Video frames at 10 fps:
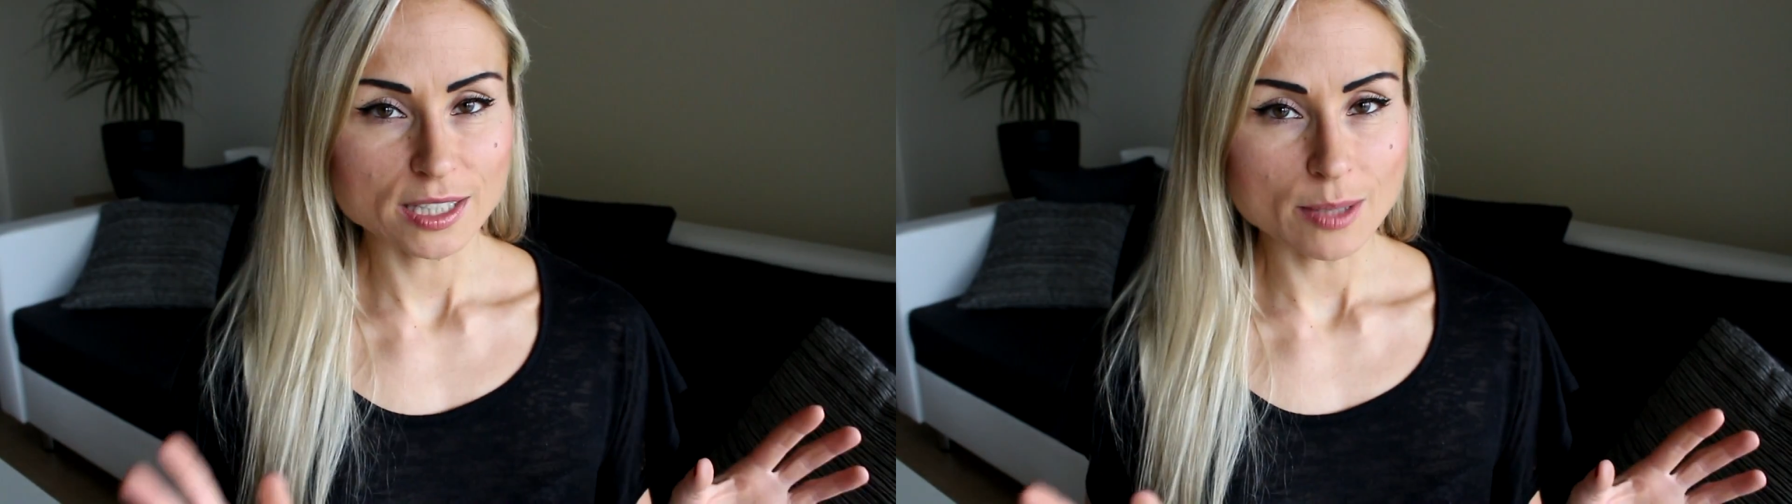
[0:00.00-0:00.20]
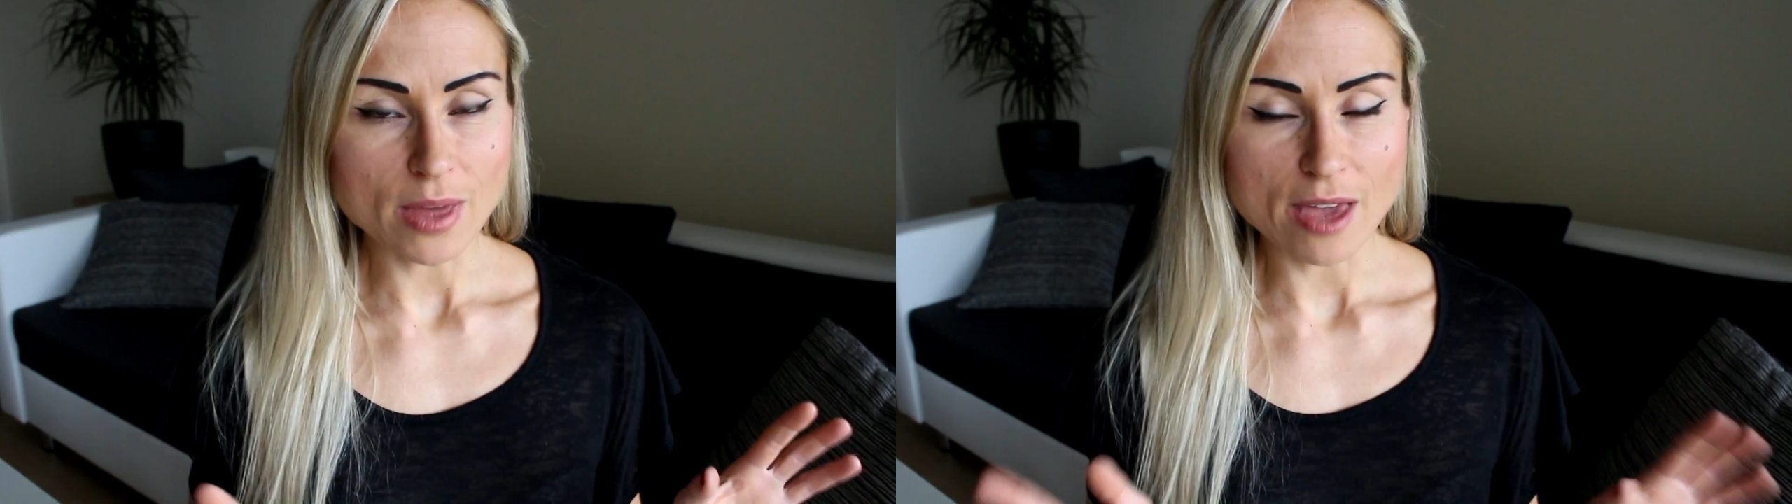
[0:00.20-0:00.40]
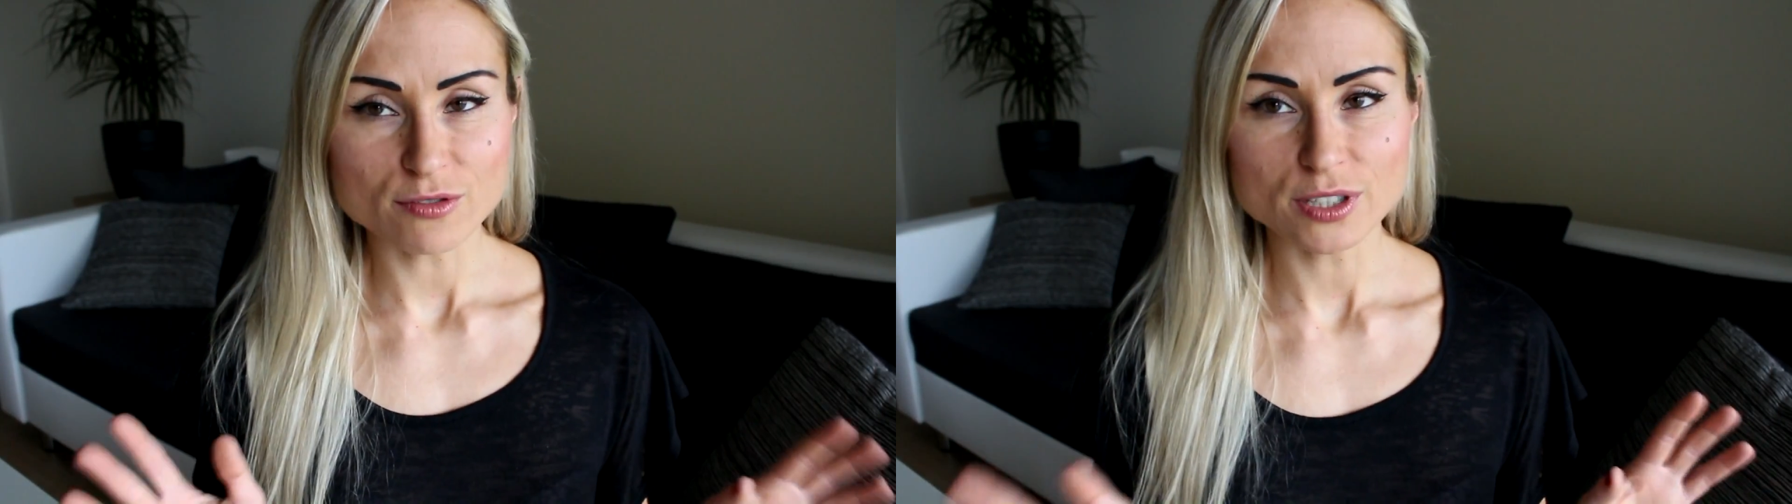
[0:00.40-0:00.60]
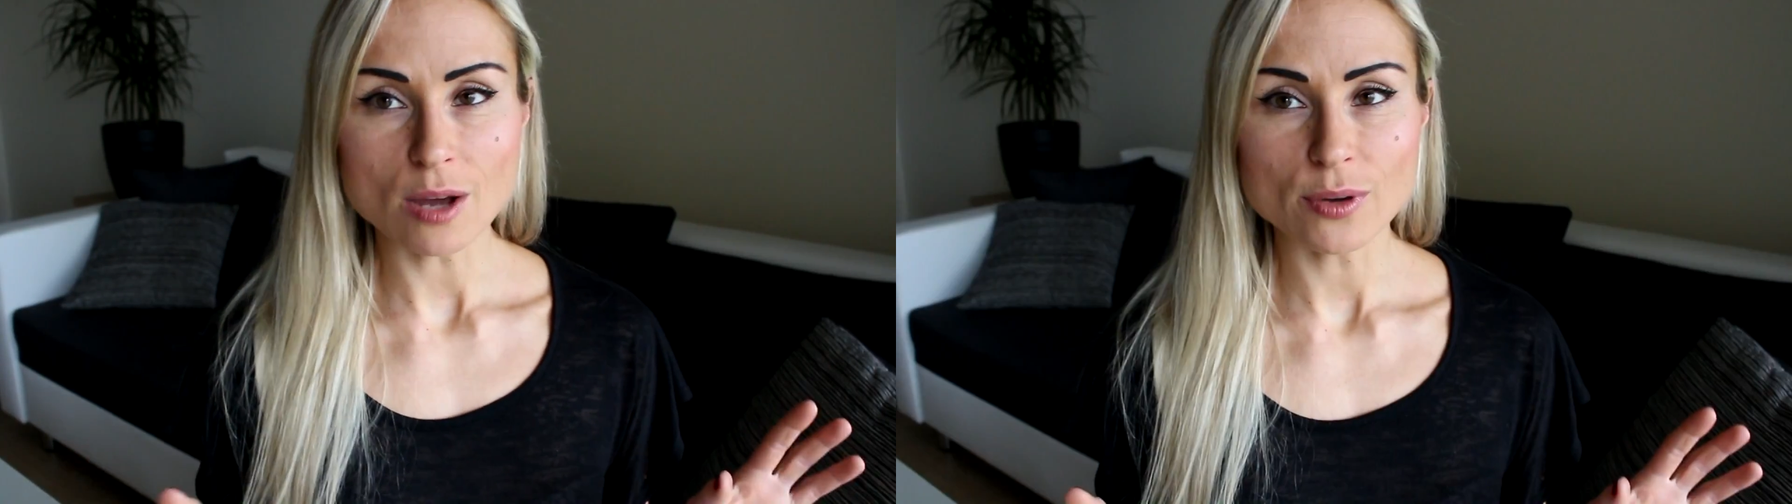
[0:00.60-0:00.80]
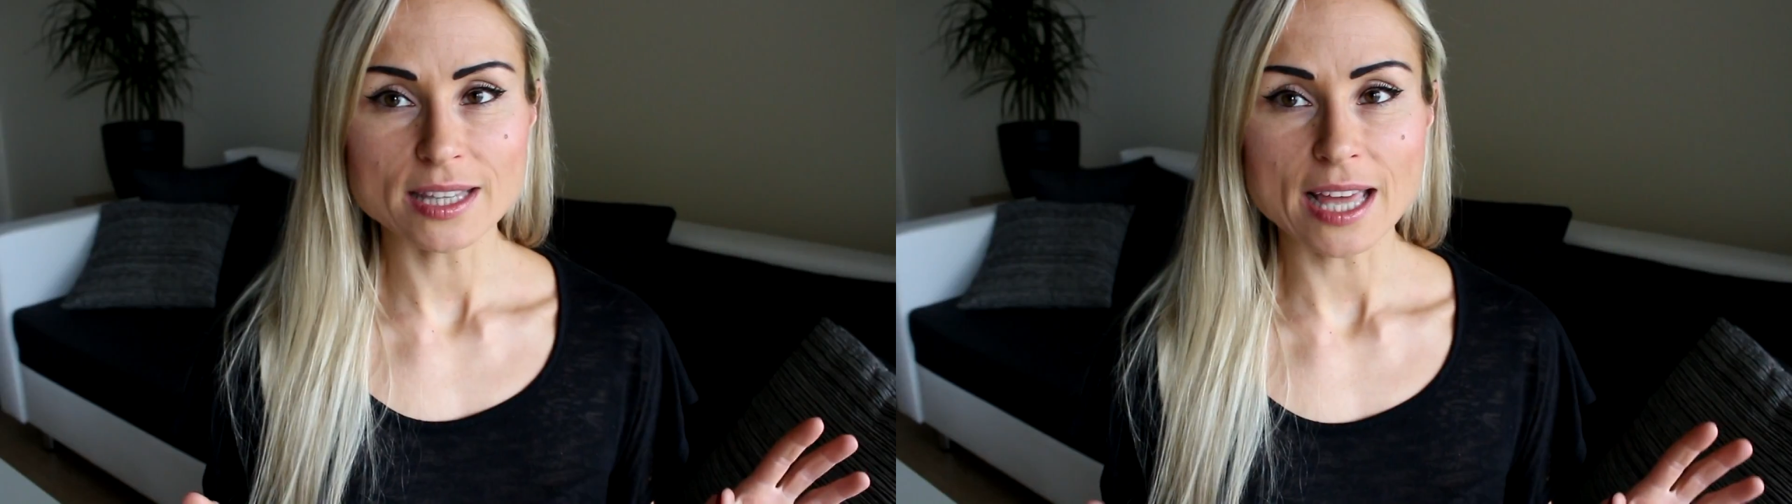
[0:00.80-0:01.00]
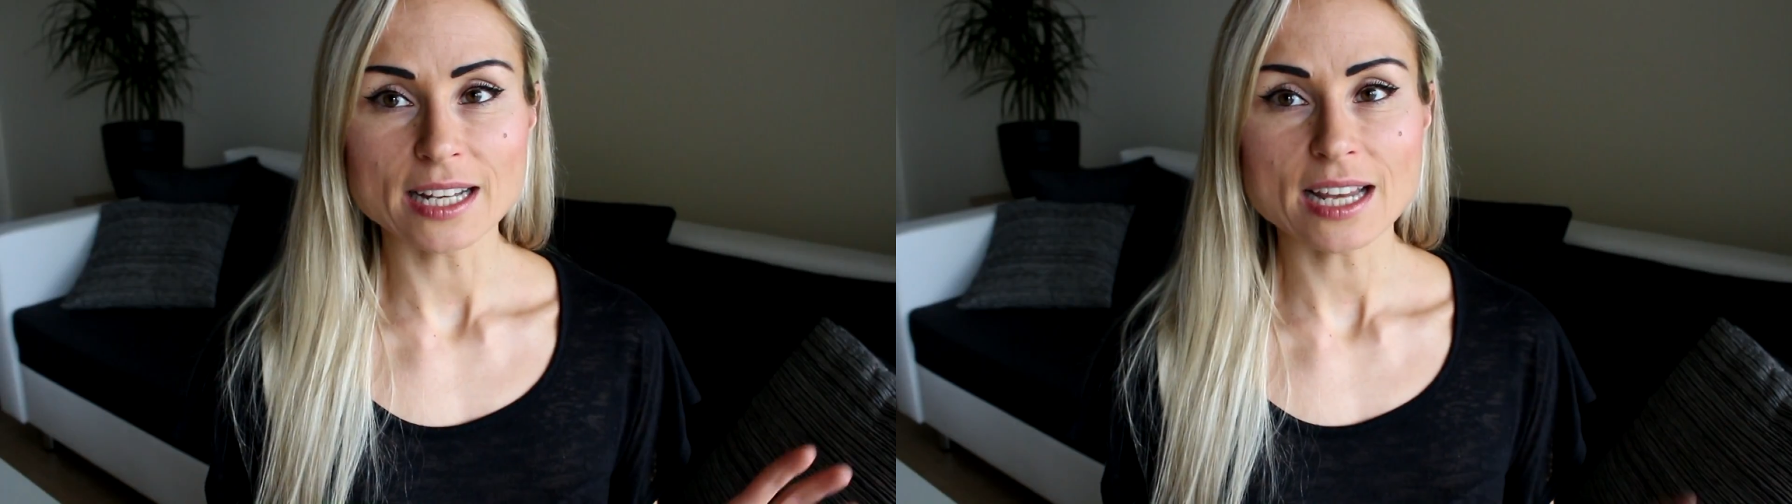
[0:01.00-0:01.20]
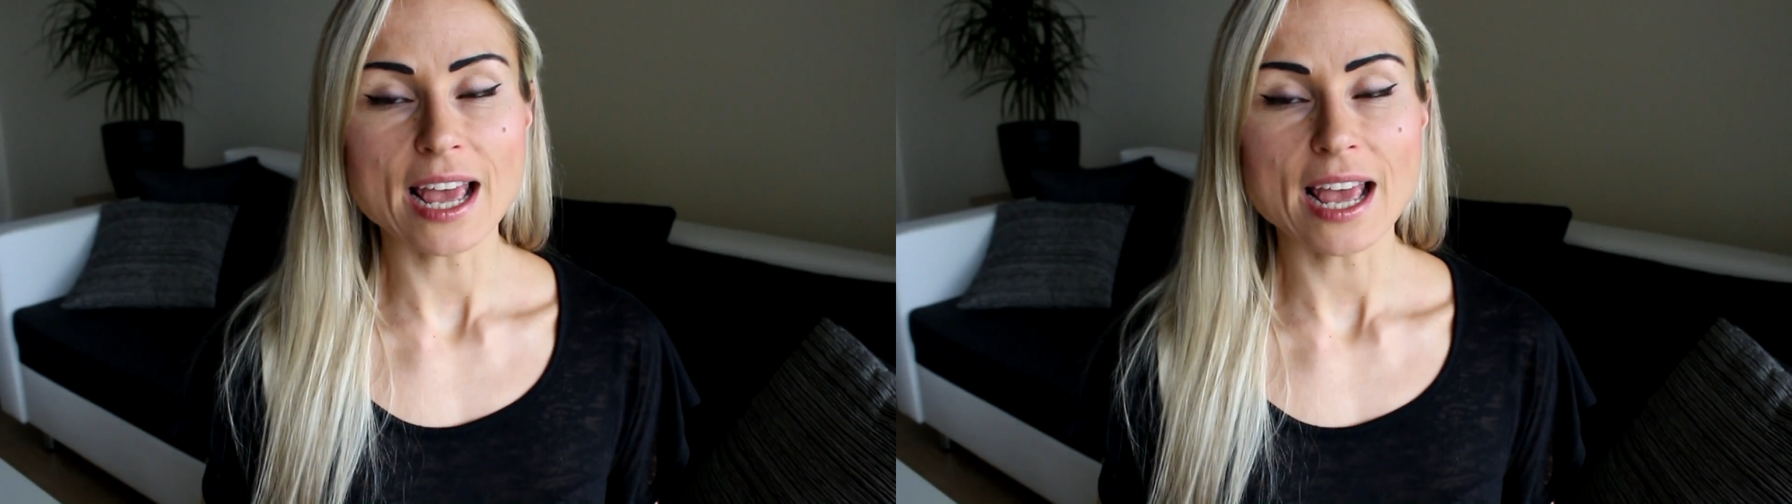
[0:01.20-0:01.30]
them every now and then,